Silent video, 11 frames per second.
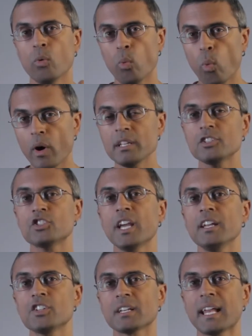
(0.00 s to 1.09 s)
What is
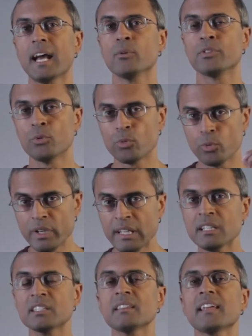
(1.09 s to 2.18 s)
changing now, and the
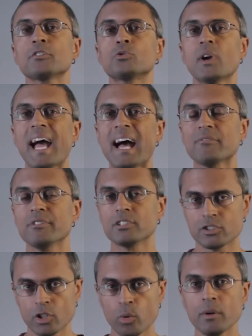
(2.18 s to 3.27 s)
reason that Graph is
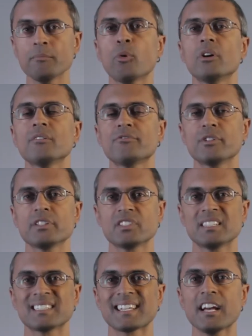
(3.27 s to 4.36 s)
so important for this
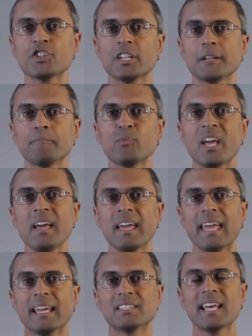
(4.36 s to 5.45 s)
discussion,
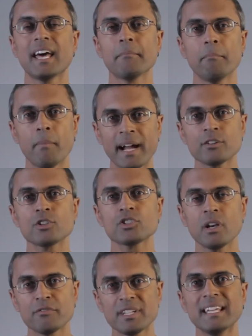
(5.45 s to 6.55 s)
is that
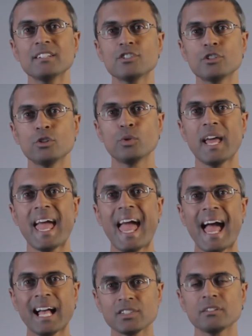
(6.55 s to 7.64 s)
Microsoft Intune,
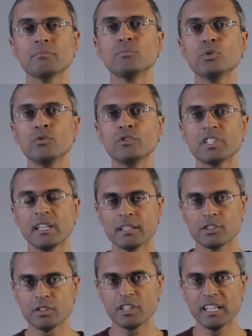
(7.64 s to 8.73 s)
as it moves
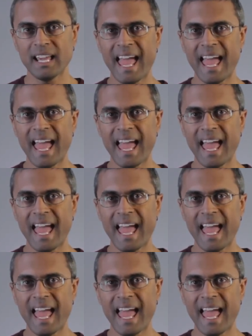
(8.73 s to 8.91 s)
into the